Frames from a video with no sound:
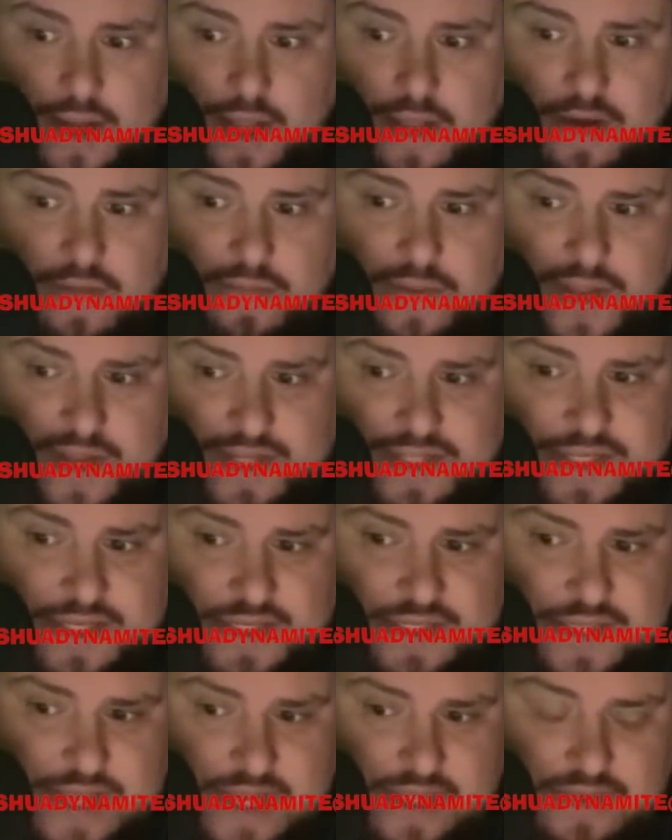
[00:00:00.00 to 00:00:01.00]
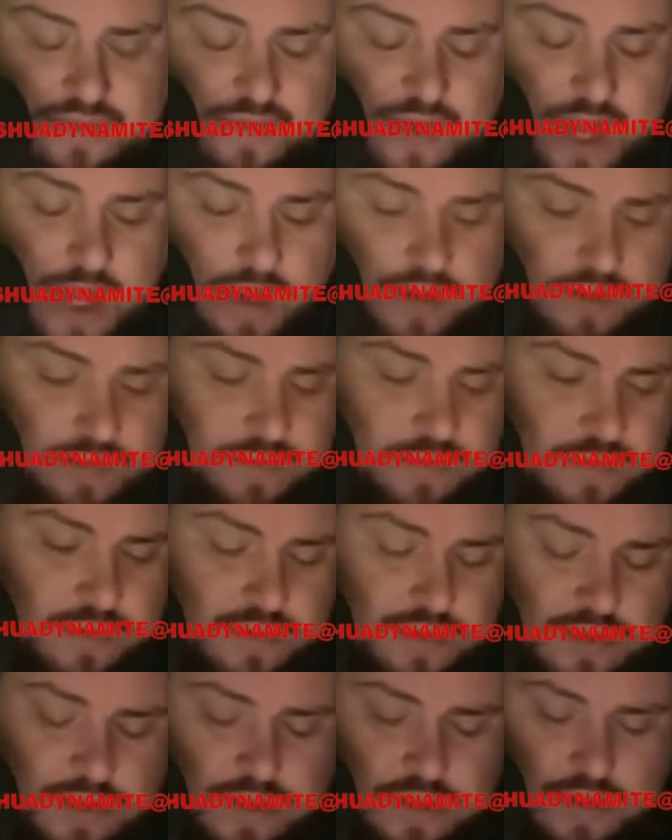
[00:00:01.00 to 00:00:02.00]
other places as well.
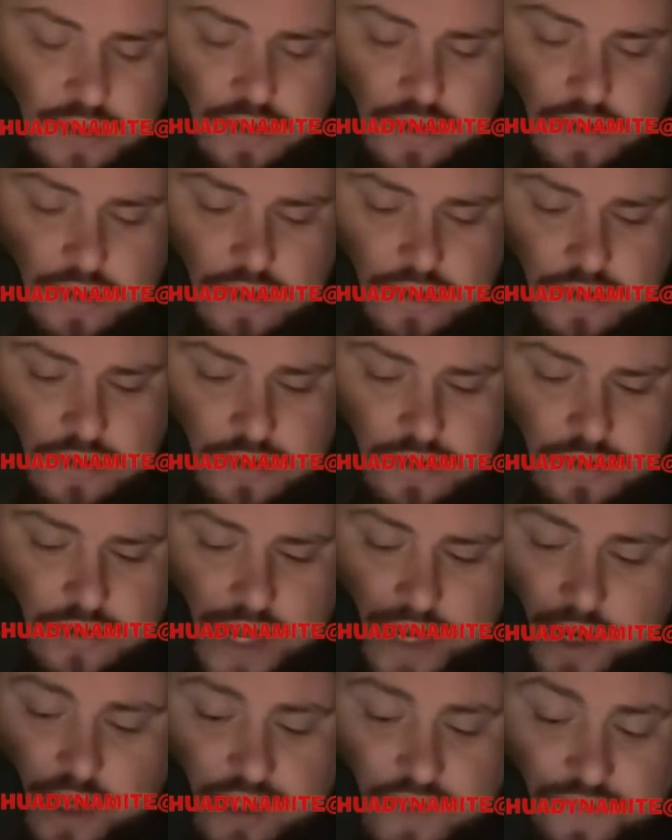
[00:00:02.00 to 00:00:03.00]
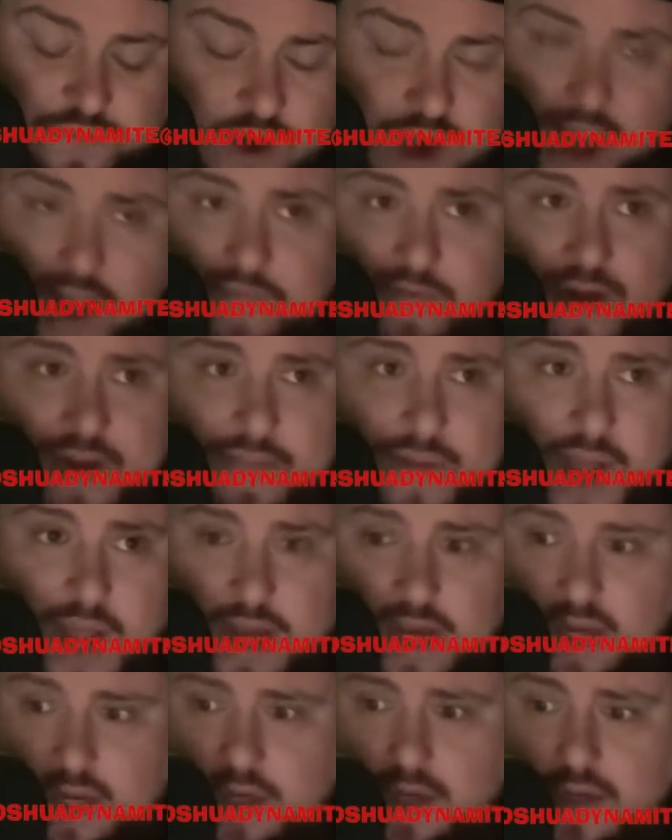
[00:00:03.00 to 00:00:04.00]
That goes for
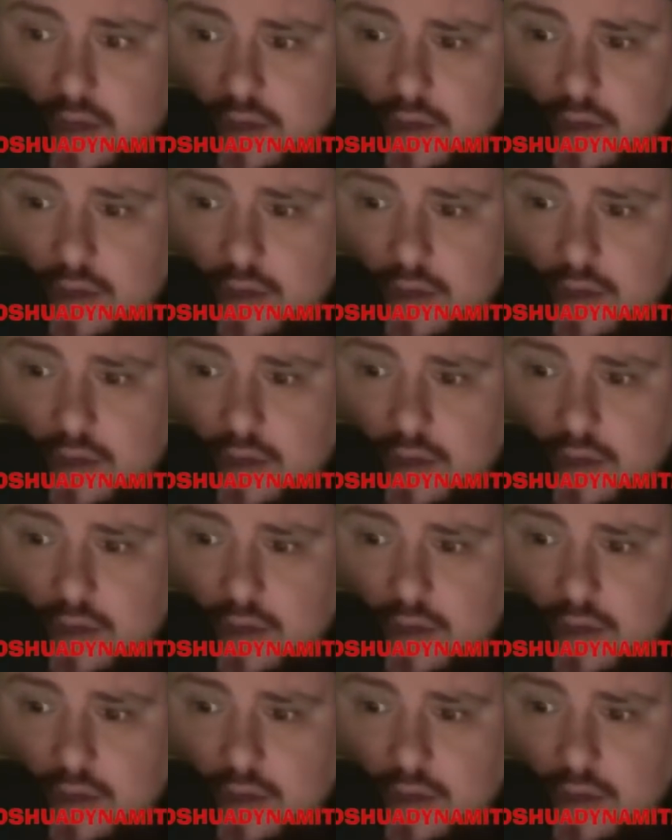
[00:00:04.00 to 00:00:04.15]
everybody.